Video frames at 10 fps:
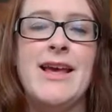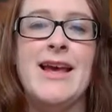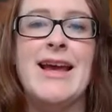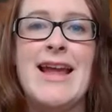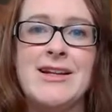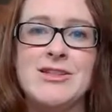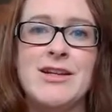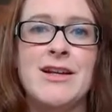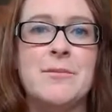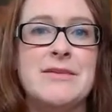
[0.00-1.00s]

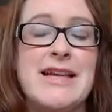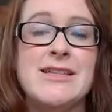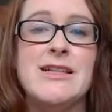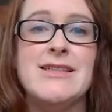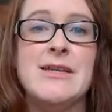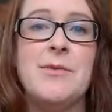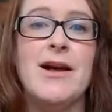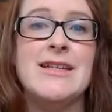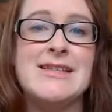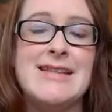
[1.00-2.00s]
connection and potentially a deeper
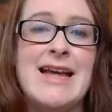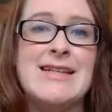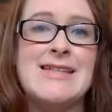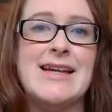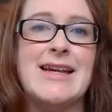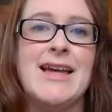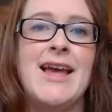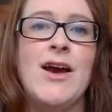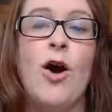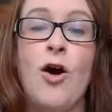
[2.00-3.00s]
understanding
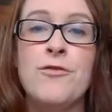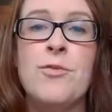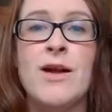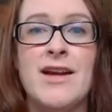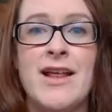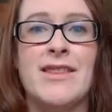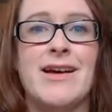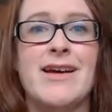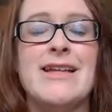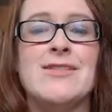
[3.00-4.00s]
of one
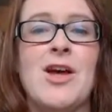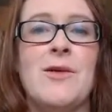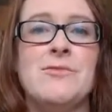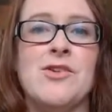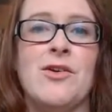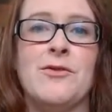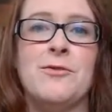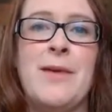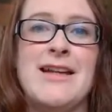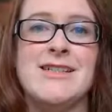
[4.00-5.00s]
another in terms of
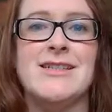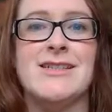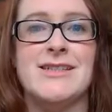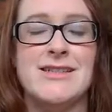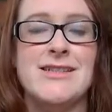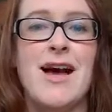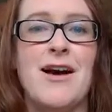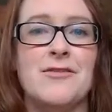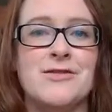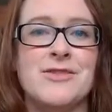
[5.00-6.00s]
patients and
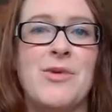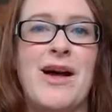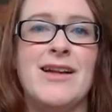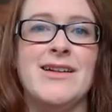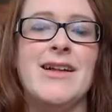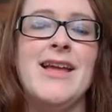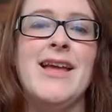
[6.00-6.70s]
staff as well.